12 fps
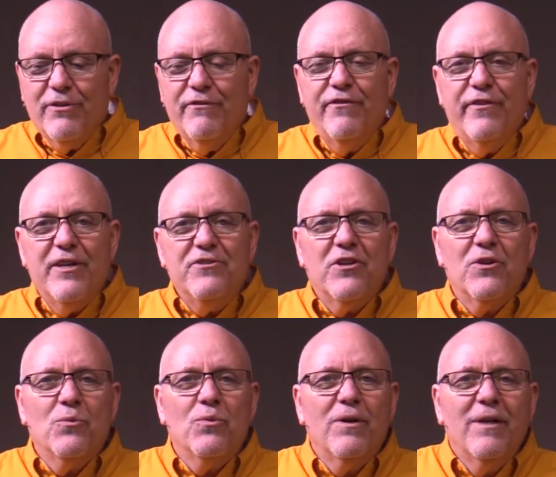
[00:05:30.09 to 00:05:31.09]
visit
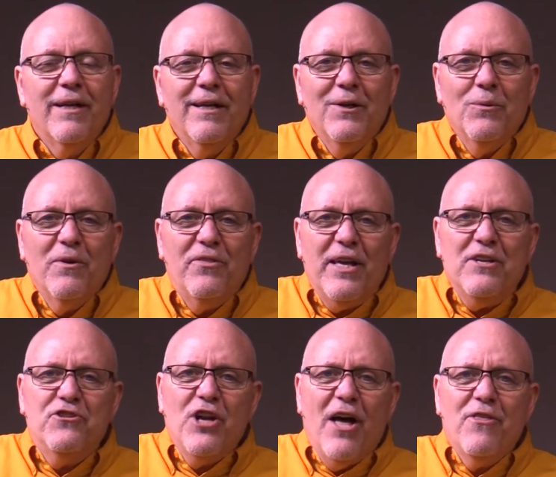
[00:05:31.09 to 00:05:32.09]
with
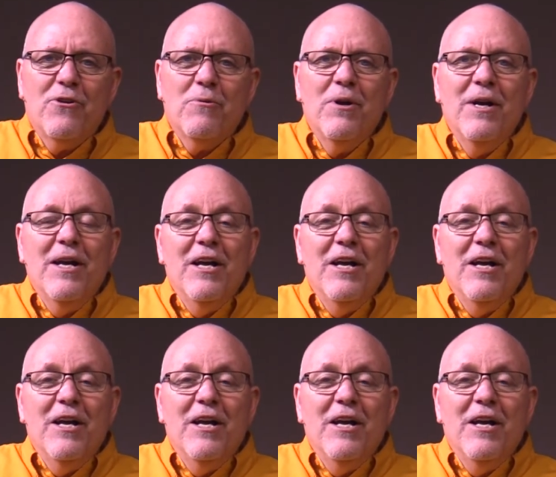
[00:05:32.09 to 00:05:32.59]
each other